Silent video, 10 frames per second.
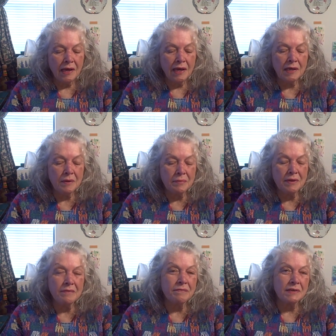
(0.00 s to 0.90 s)
It can be
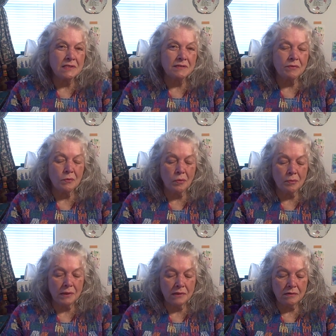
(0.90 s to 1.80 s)
the face of a
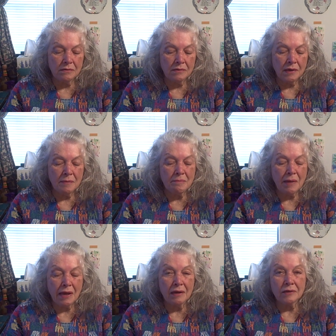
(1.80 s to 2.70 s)
woman,
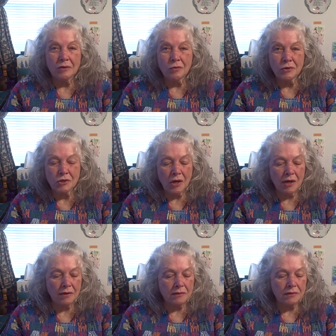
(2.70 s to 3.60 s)
man, or
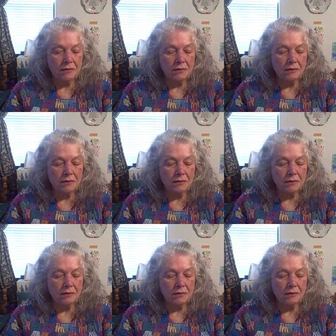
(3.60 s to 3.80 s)
child.